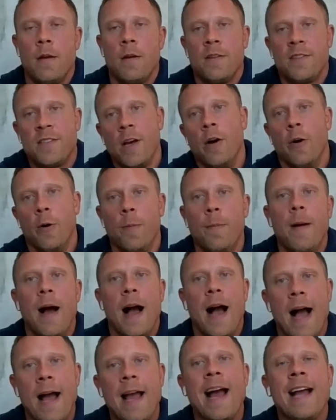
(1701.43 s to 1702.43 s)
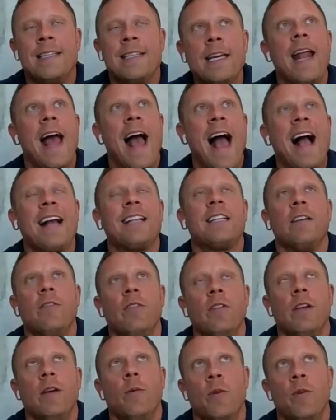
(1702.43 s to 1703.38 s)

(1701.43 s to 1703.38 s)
So I did actively,